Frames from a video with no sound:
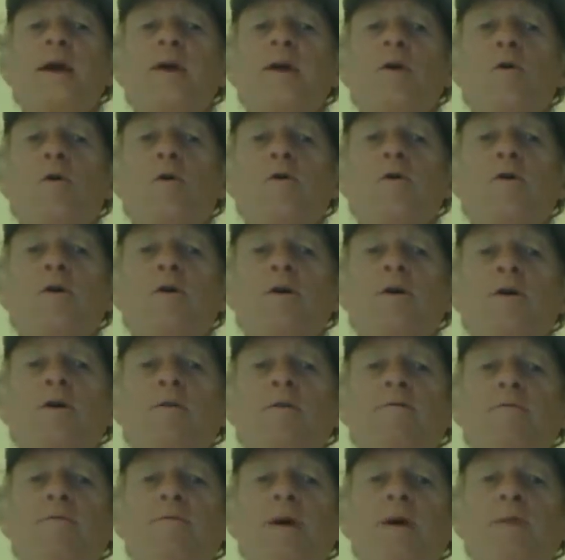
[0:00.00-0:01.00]
oak
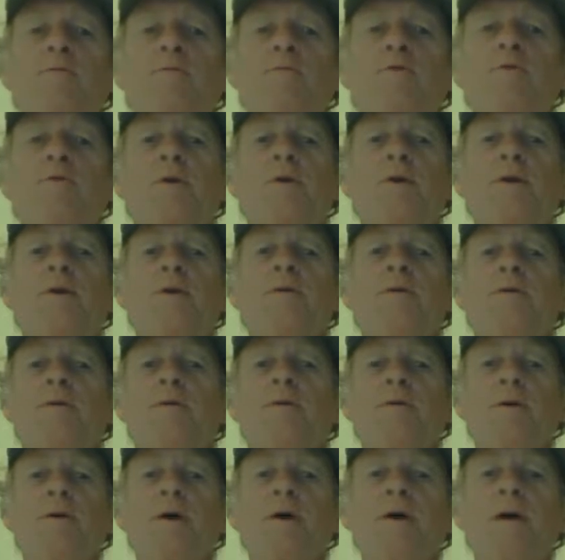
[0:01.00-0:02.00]
fretboard,
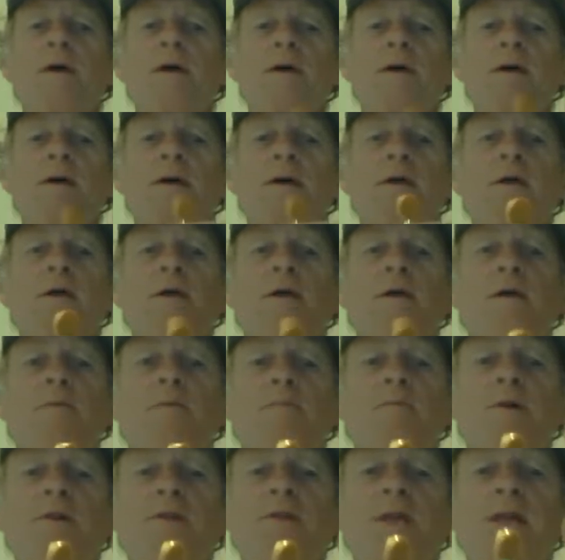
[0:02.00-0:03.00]
okay?
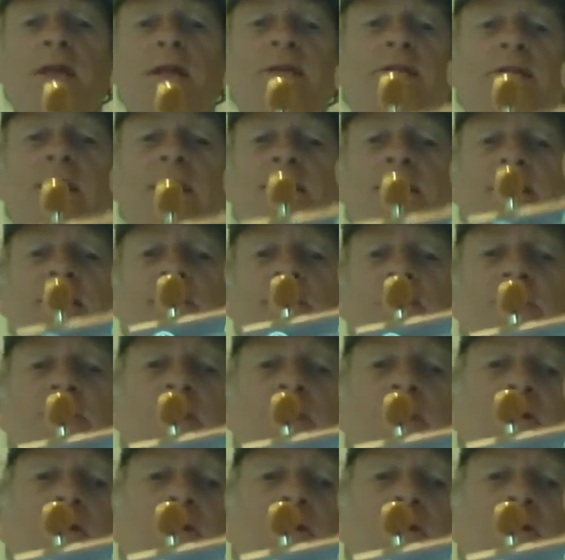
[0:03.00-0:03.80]
But then it's got some